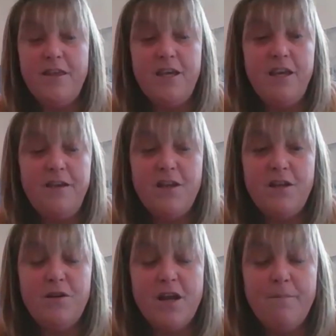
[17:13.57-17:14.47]
think
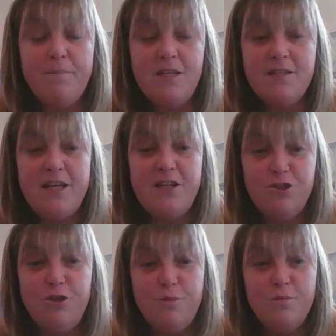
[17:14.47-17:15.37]
even companies like
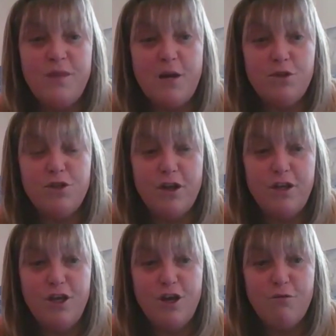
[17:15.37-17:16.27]
Zoom that we're
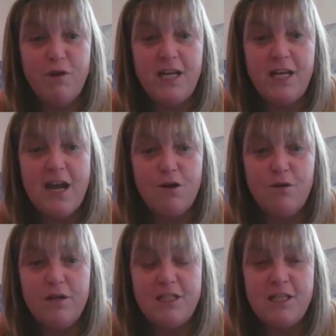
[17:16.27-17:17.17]
talking on right
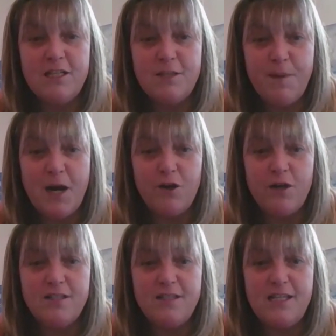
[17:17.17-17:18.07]
now, it's inspiring
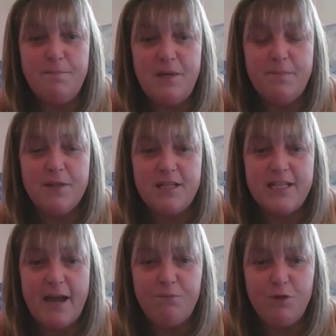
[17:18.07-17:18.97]
to see people
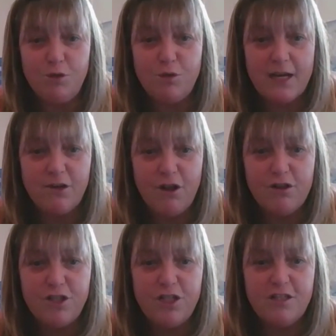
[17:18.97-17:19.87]
adapt new
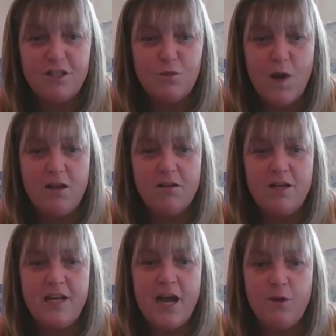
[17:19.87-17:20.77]
technologies as well.
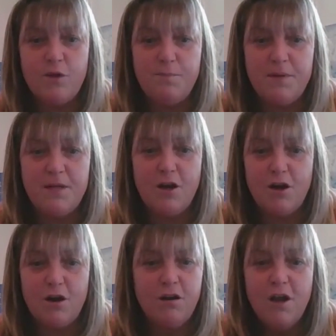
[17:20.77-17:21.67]
And now it's been
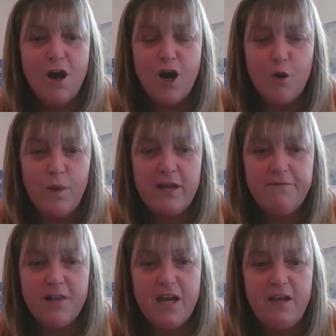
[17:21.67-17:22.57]
our way of
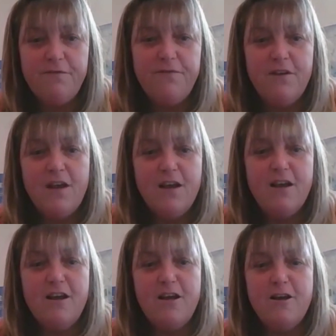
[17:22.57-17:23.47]
life.
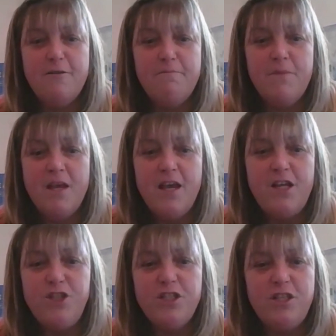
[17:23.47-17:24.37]
And
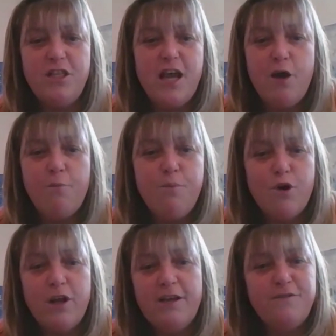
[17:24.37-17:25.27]
just the
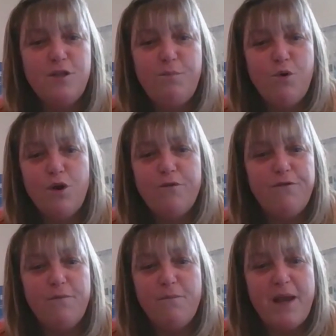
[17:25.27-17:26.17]
outpouring of support
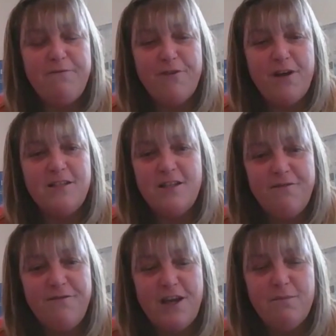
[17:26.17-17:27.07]
from my friends and
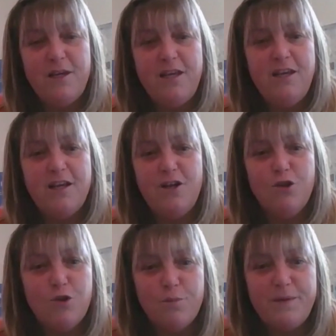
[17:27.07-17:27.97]
family and
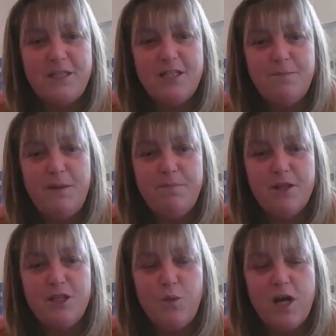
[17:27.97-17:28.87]
local business people
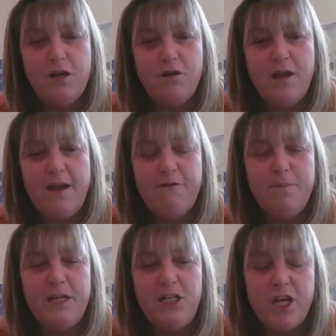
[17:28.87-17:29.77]
as well.
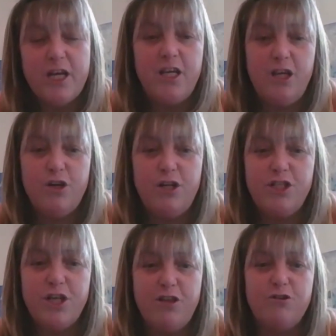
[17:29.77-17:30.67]
Everybody checking on
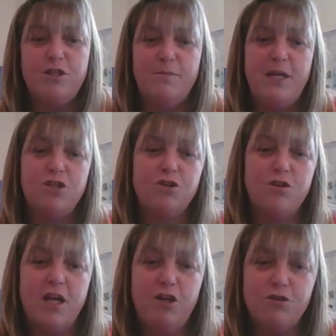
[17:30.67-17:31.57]
each other to make sure
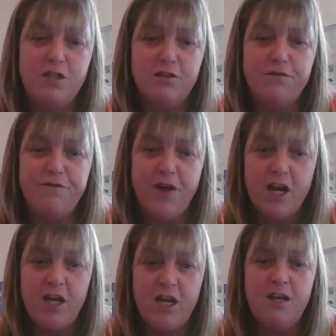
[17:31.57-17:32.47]
that you're still
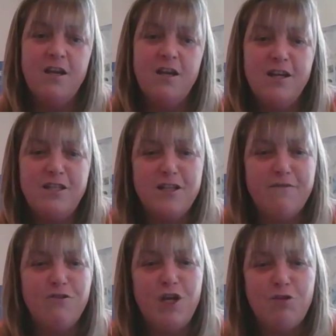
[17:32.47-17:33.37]
fine,
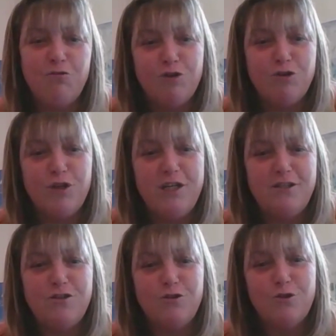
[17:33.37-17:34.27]
delivering
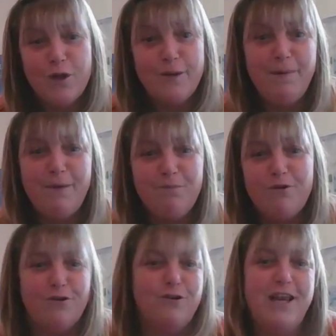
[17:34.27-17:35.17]
groceries or toilet paper
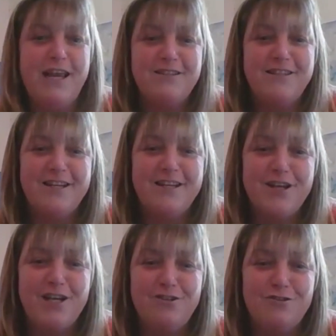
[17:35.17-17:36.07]
or hand
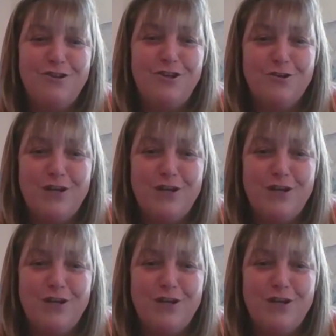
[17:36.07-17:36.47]
sanitizer to your